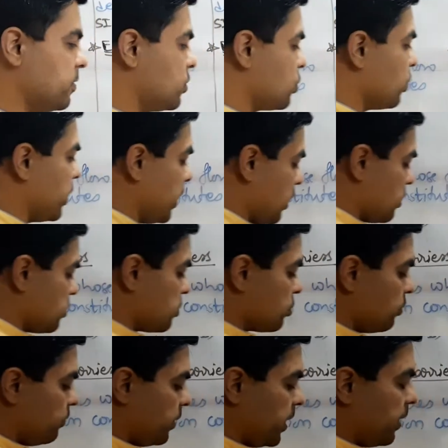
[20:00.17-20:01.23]
So here
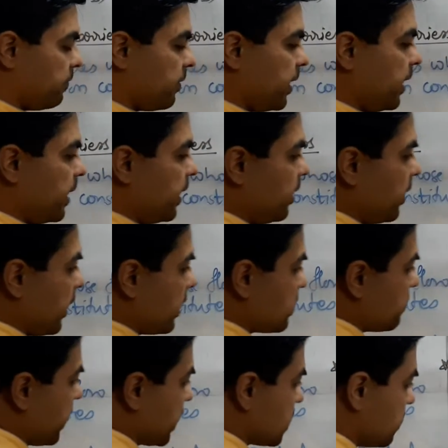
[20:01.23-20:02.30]
also we define it
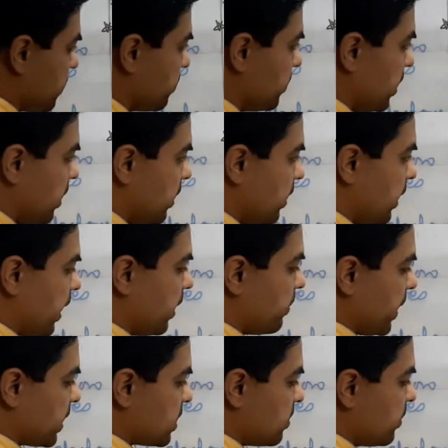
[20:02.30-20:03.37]
as maximum, and
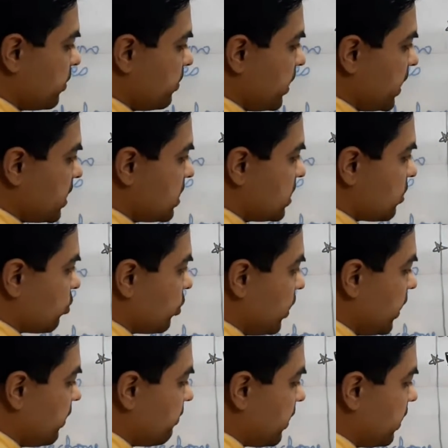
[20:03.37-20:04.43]
maximum is
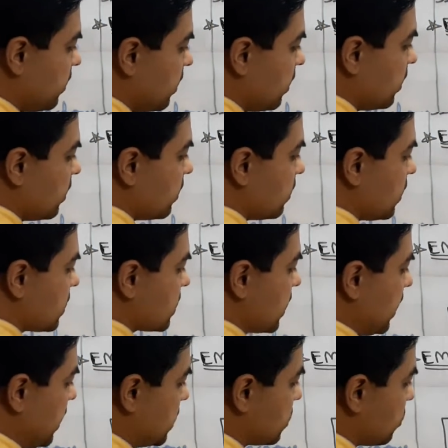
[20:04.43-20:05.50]
only when the
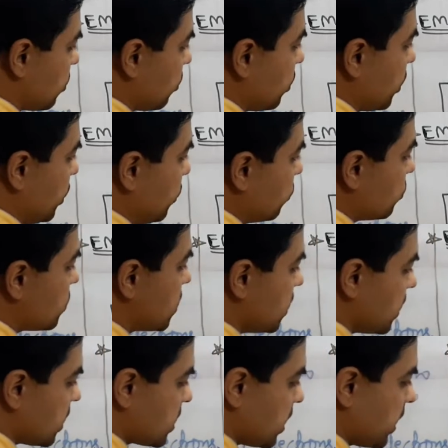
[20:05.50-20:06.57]
cell is not used
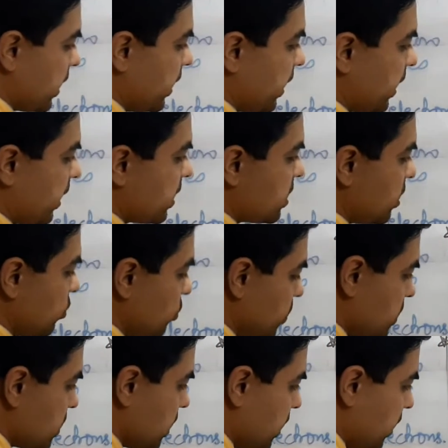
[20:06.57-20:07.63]
in the circuit, it is in
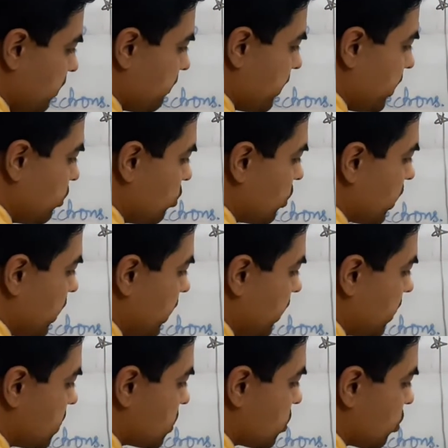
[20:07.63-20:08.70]
open circuit when no current
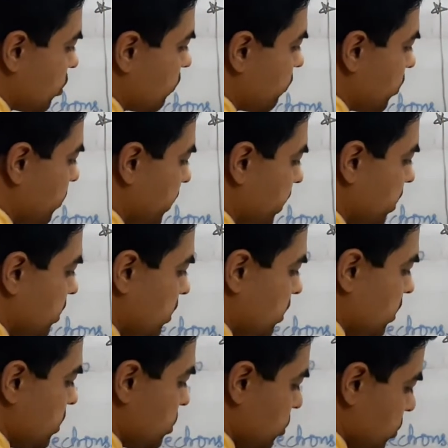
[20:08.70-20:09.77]
is drawn from it.
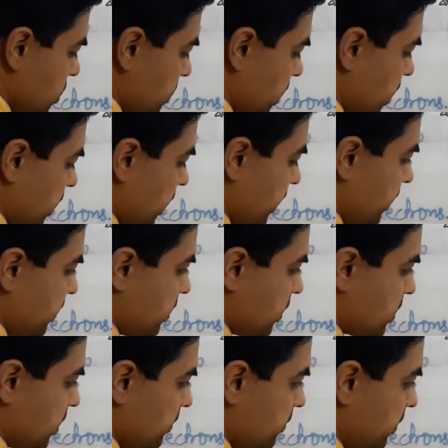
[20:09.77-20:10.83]
So similarly in the
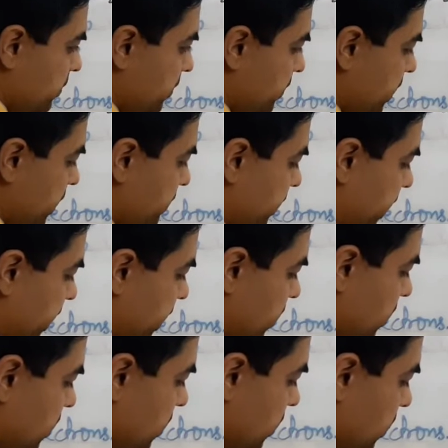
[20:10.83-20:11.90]
same way we will define
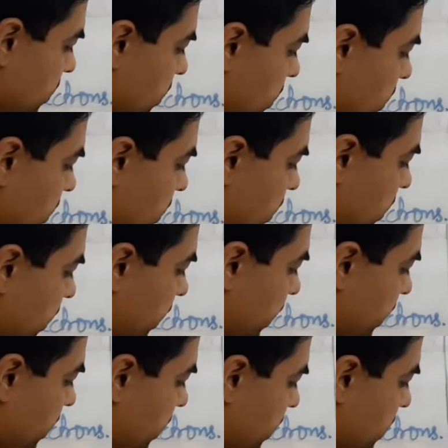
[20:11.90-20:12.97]
it.
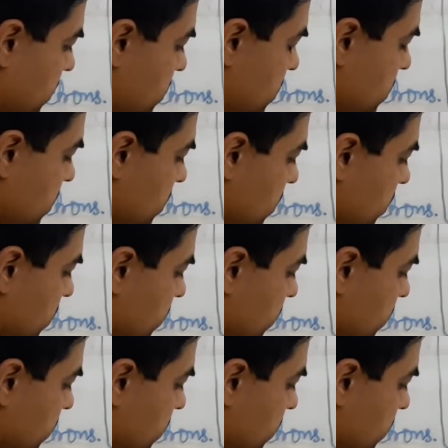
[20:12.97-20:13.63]
It is